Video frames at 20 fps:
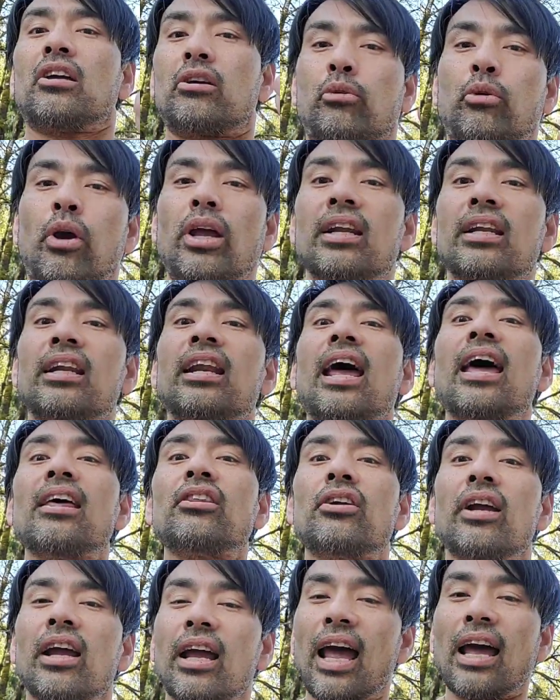create
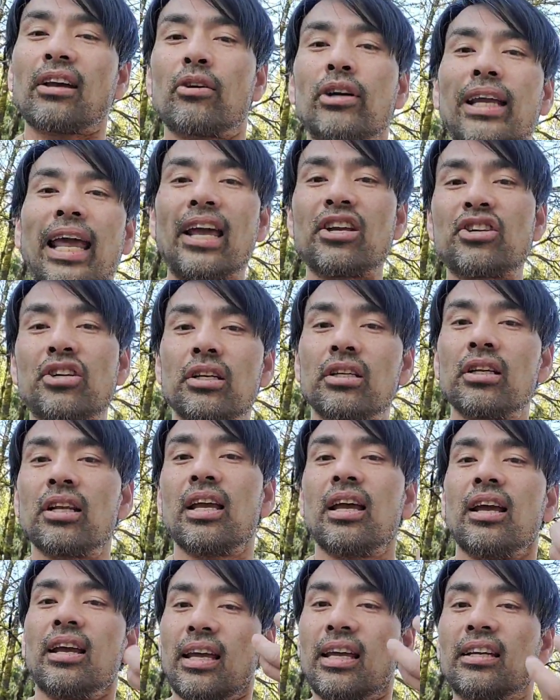another aggregation
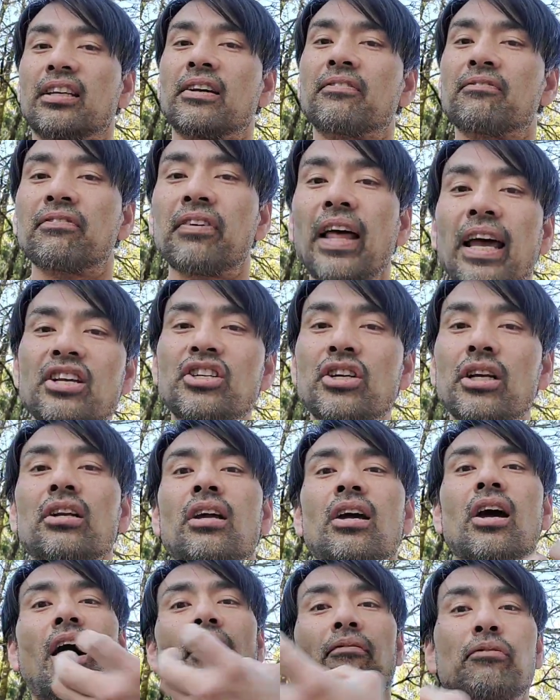and conflation
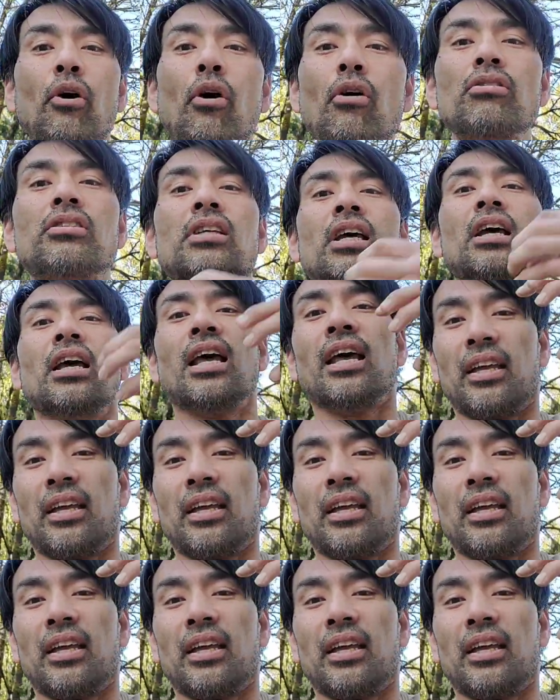of those